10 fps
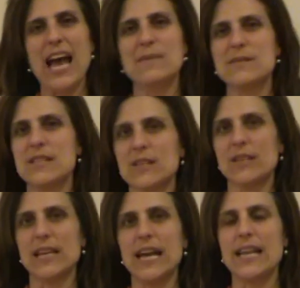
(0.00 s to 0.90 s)

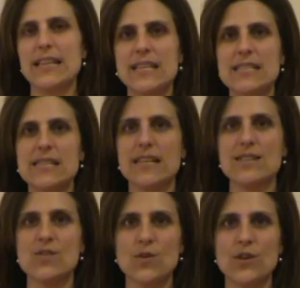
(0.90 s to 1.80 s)
Absolutely. I think it's an
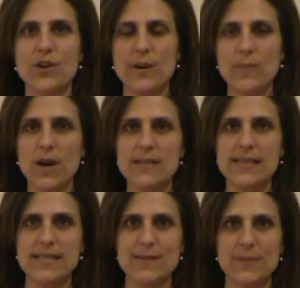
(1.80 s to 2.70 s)
extraordinary
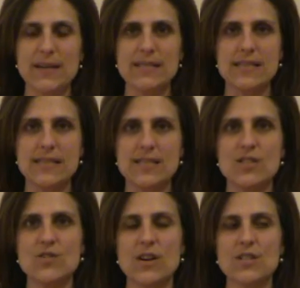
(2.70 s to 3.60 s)
process because it's
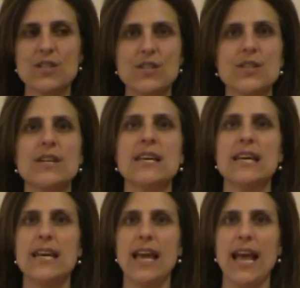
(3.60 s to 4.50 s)
structured,
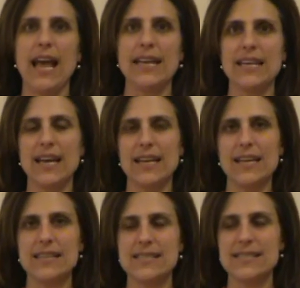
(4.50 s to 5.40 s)
and
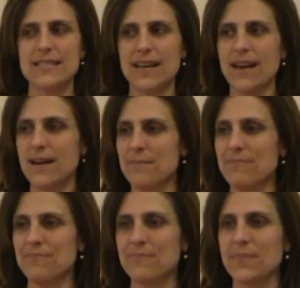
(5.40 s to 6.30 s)
yet it's
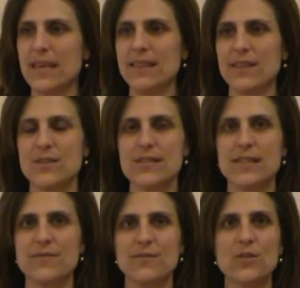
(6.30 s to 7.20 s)
there's
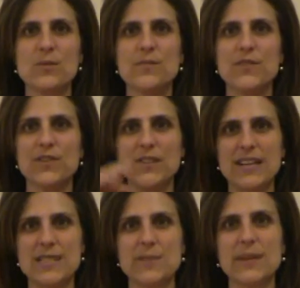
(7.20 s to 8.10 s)
room for
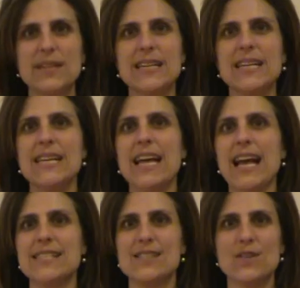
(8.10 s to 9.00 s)
flexibility
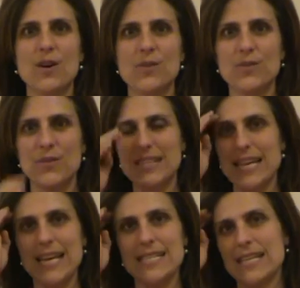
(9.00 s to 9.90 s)
as you go through the
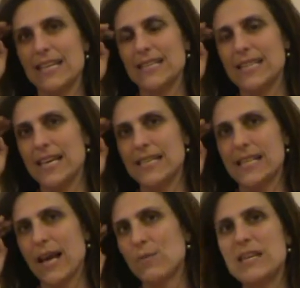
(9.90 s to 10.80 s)
days. And the days
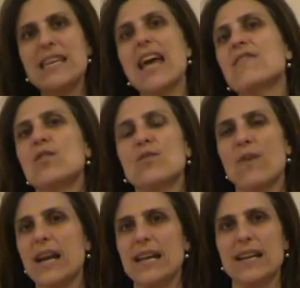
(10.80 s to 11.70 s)
I would never
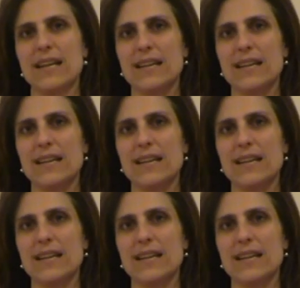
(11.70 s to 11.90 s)
write.